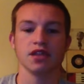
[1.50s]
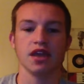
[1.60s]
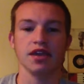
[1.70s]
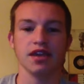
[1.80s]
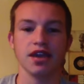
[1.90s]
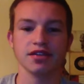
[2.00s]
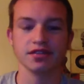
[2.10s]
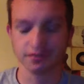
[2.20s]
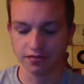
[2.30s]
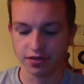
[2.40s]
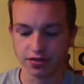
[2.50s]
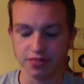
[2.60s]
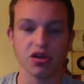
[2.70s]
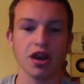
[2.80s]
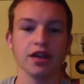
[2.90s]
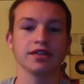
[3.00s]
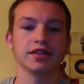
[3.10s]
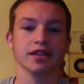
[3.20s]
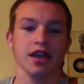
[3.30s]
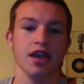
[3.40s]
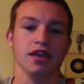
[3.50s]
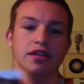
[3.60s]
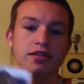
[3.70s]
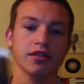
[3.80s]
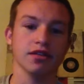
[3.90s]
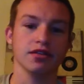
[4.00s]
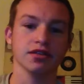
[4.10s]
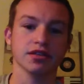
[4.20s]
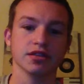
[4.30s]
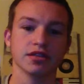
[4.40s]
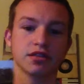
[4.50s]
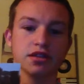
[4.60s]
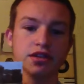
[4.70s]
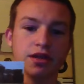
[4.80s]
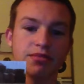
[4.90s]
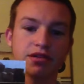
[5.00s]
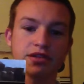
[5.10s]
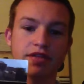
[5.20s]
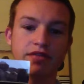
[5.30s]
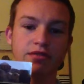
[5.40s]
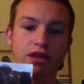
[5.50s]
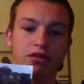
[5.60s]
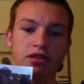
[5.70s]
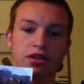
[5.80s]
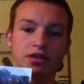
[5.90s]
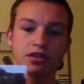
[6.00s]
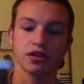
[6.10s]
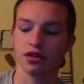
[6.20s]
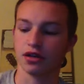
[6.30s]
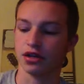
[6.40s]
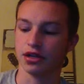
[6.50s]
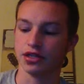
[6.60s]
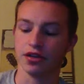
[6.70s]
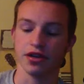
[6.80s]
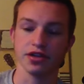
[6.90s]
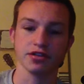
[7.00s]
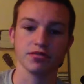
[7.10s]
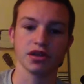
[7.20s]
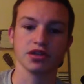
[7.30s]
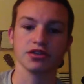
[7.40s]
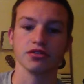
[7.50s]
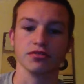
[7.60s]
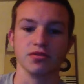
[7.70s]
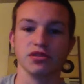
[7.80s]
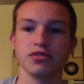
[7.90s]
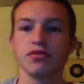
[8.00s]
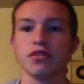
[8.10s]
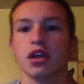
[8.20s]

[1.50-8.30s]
Hey guys, this is Brett, and this is the Chapter 7 micro lecture on Generations of Praise Shield and Butsu.